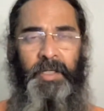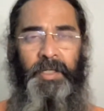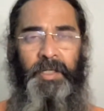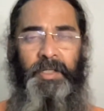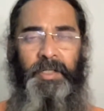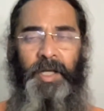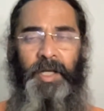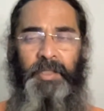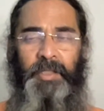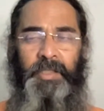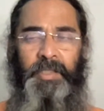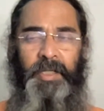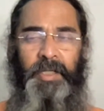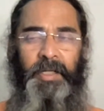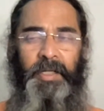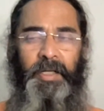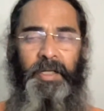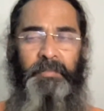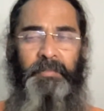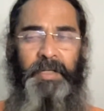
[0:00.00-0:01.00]

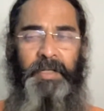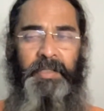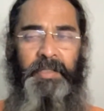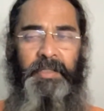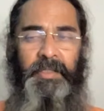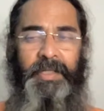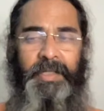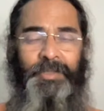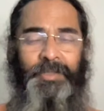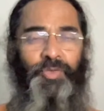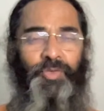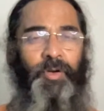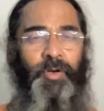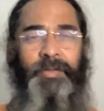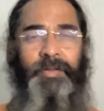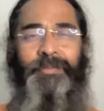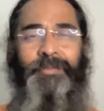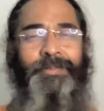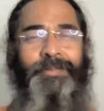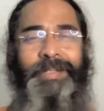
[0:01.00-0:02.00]
Naishargika means it's
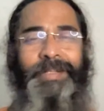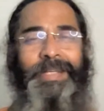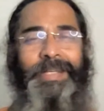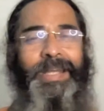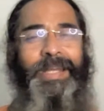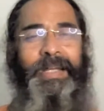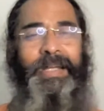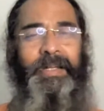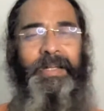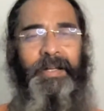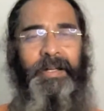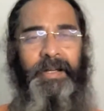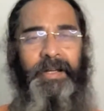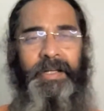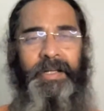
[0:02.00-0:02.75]
not created.